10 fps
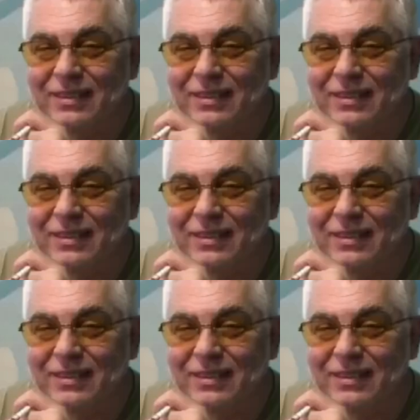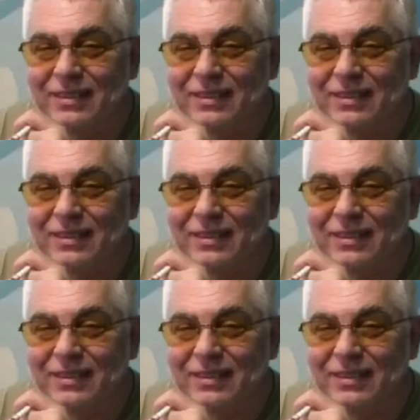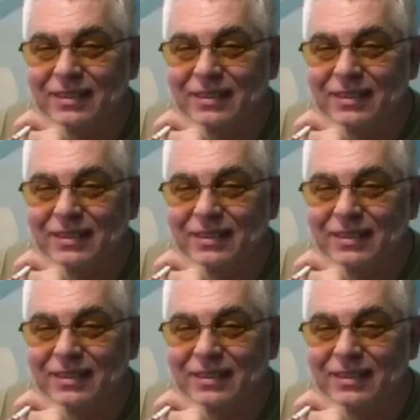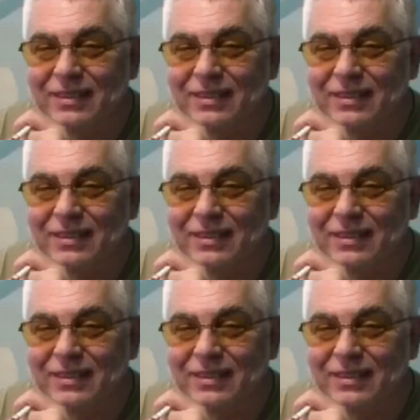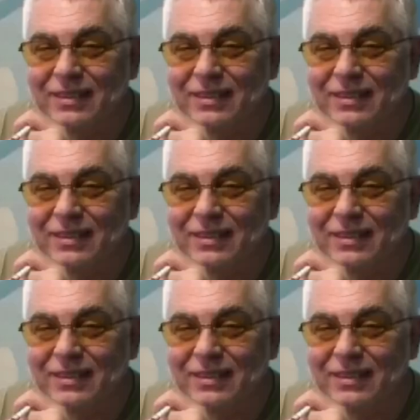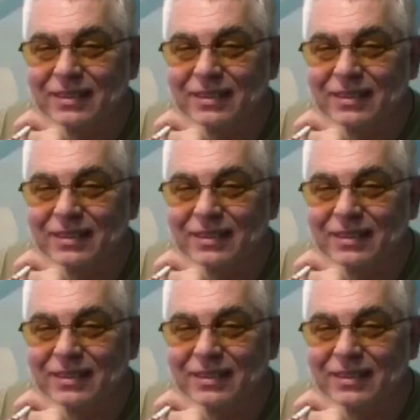The face doesn't move, so there is nothing to read.